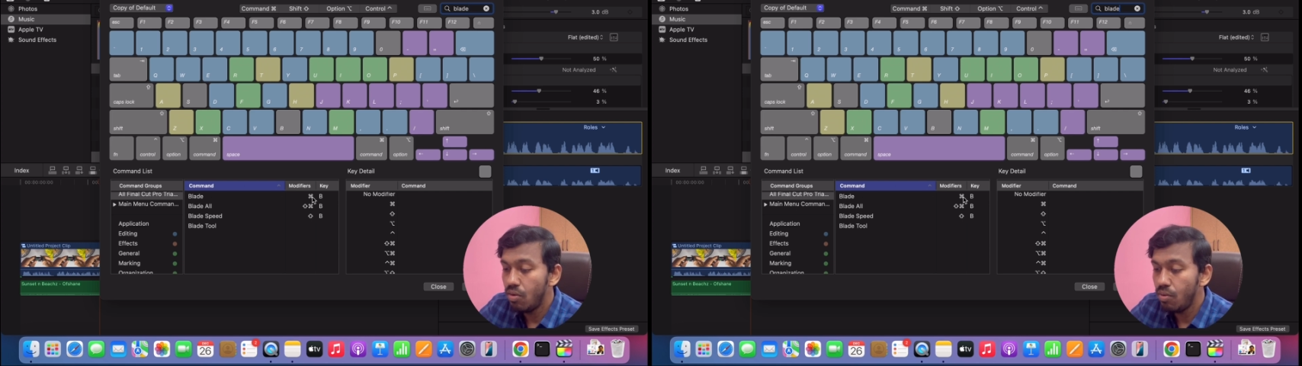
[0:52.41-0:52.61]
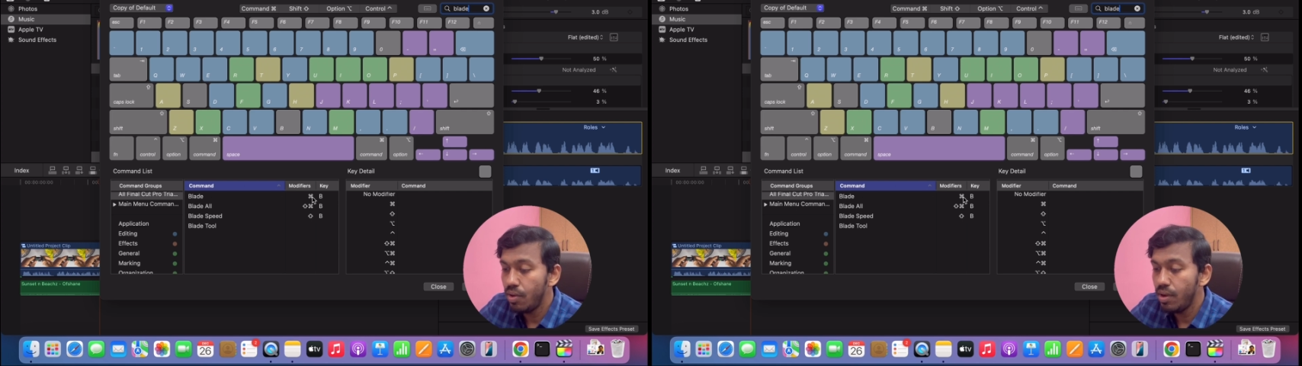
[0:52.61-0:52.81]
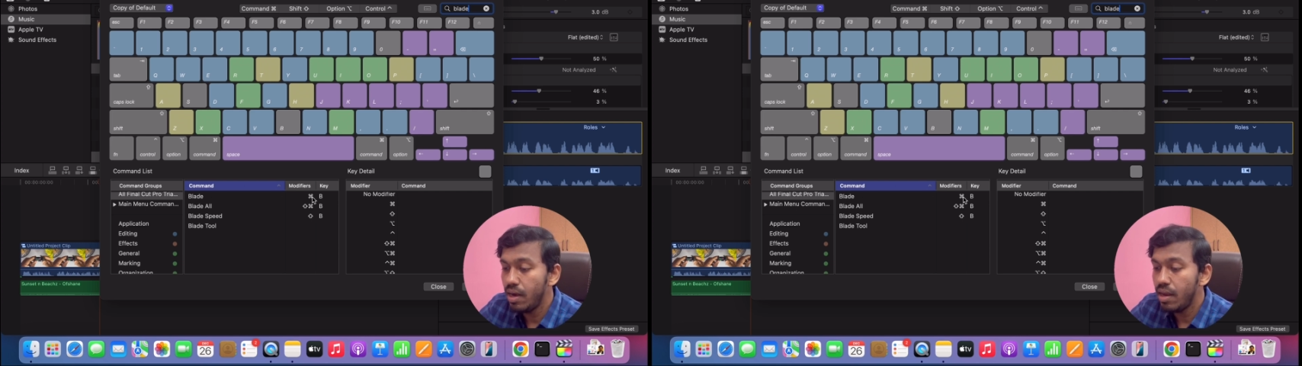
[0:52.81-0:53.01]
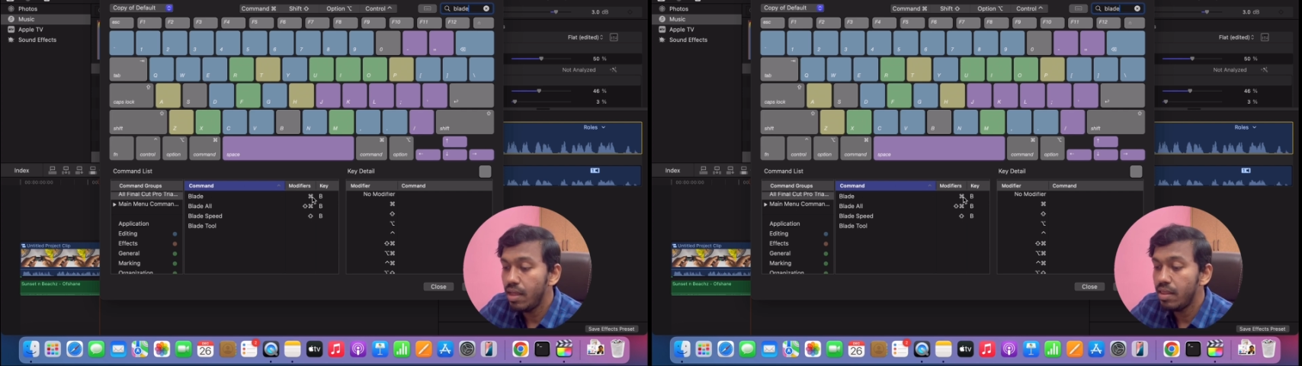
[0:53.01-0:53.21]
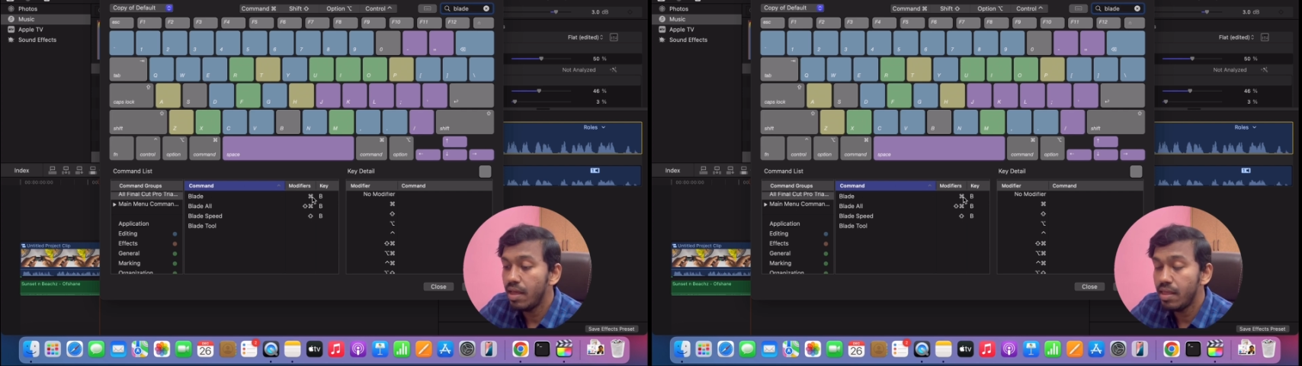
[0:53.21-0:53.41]
We will
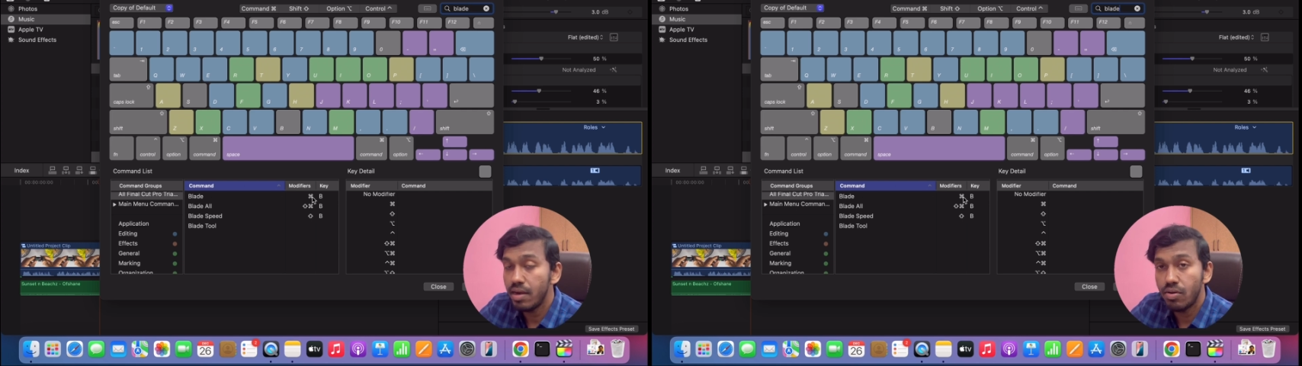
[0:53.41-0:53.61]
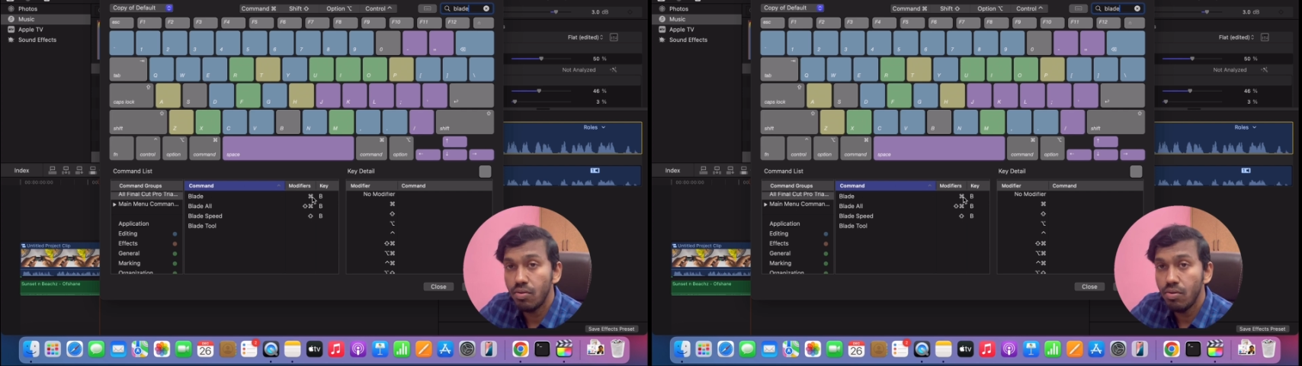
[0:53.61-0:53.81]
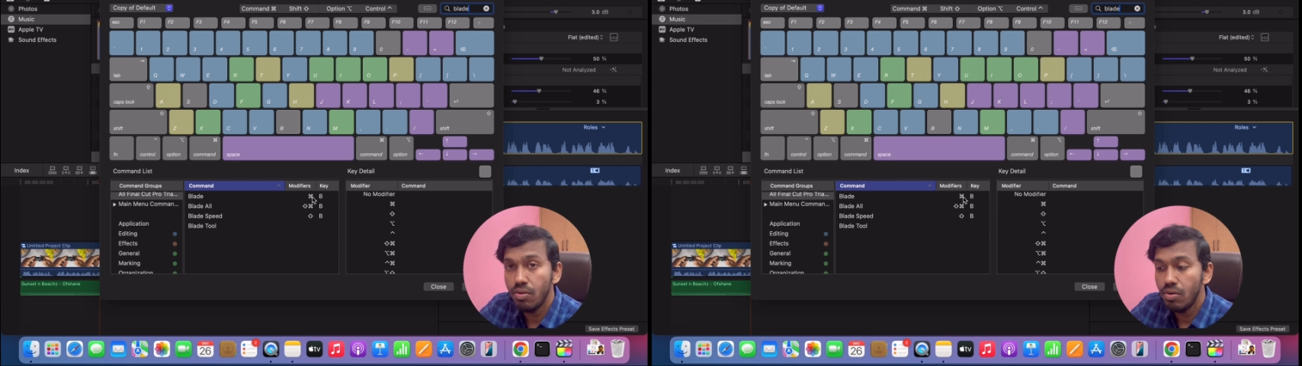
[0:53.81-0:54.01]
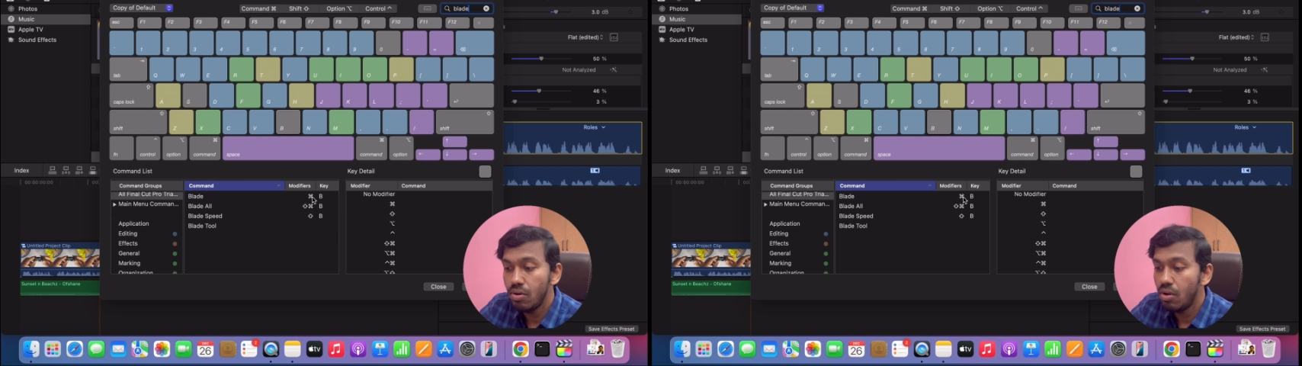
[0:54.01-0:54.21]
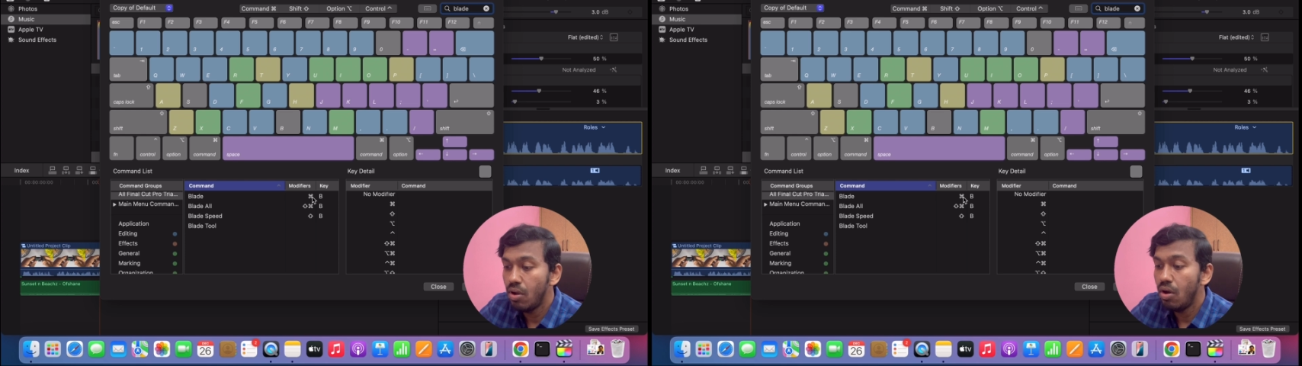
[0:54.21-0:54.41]
change it to
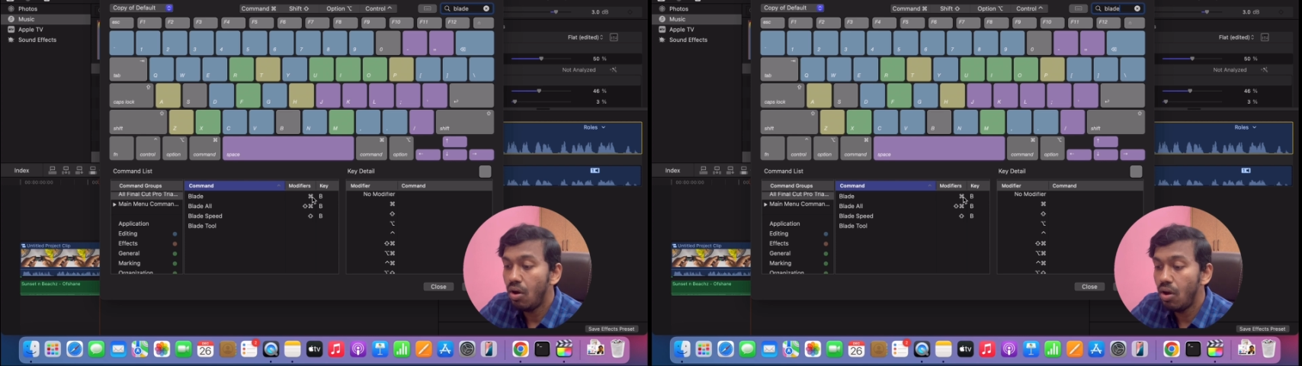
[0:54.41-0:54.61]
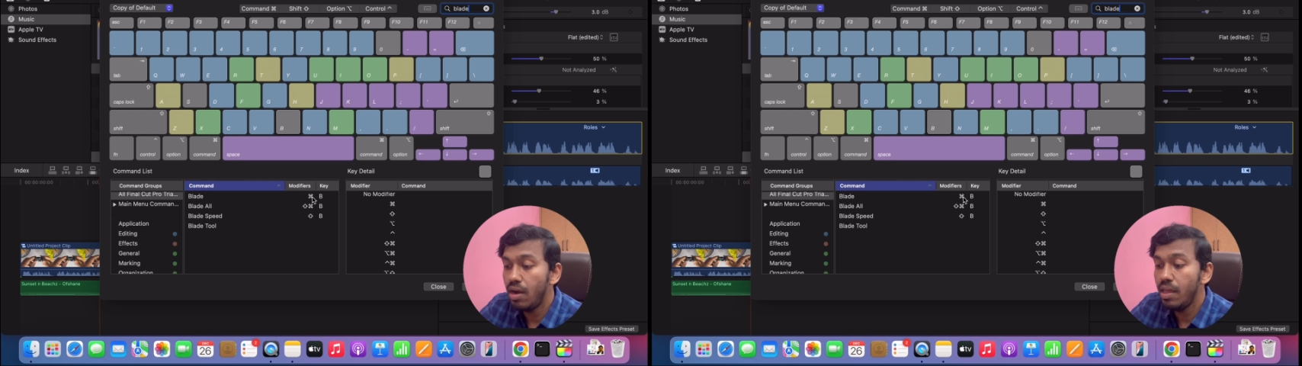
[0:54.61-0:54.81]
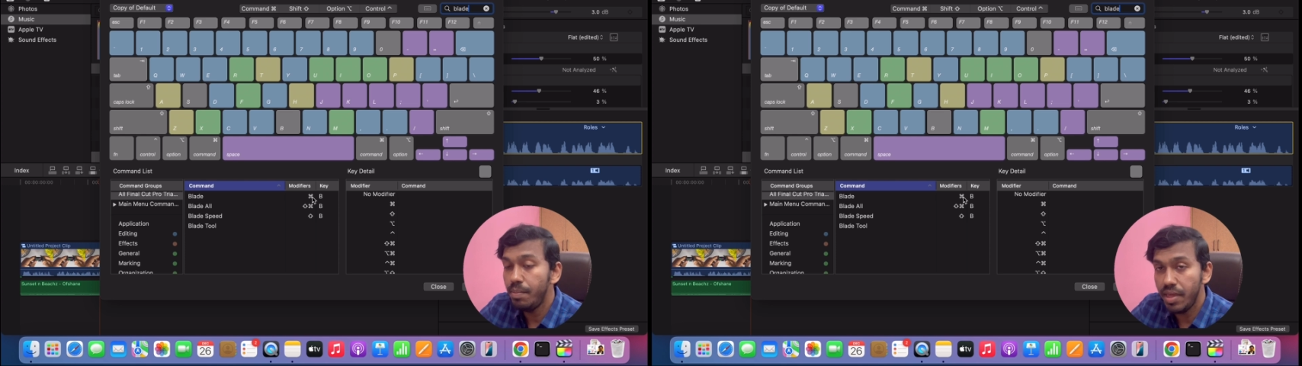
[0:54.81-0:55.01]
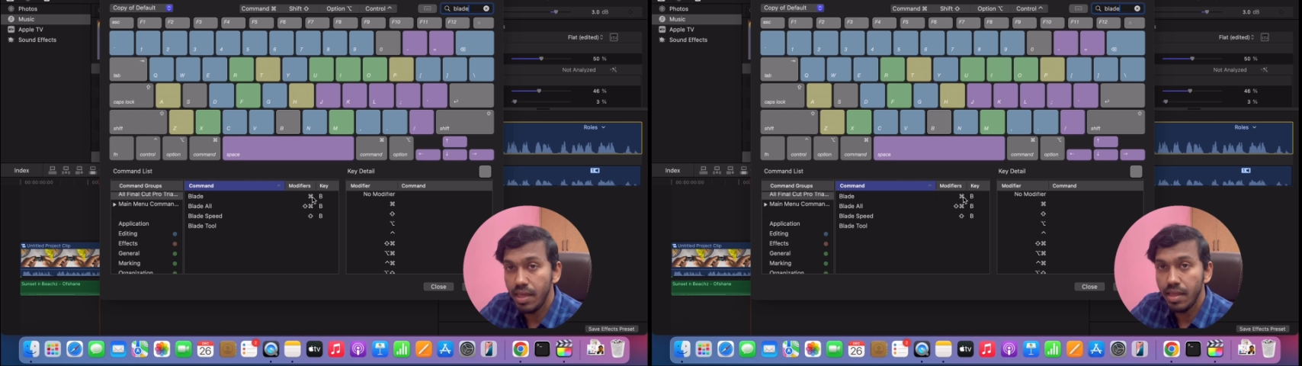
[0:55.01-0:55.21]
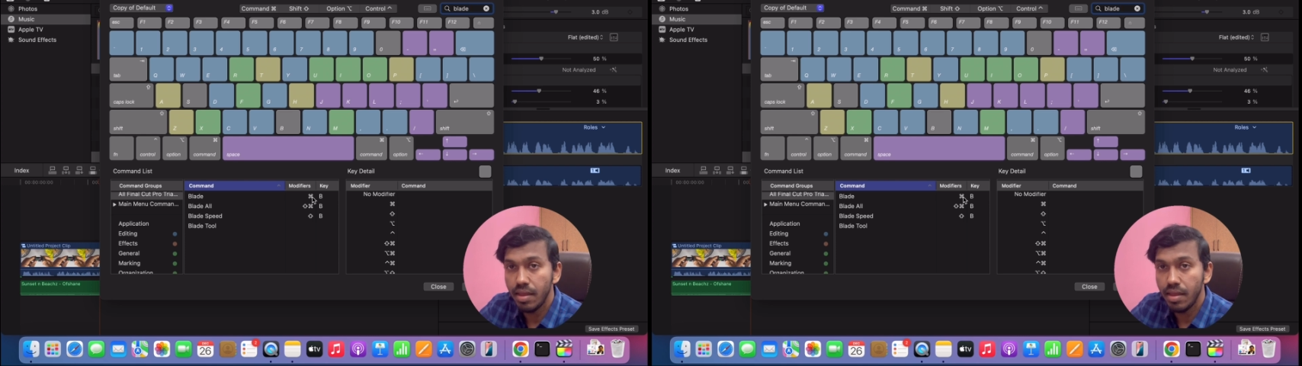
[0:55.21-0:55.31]
only B.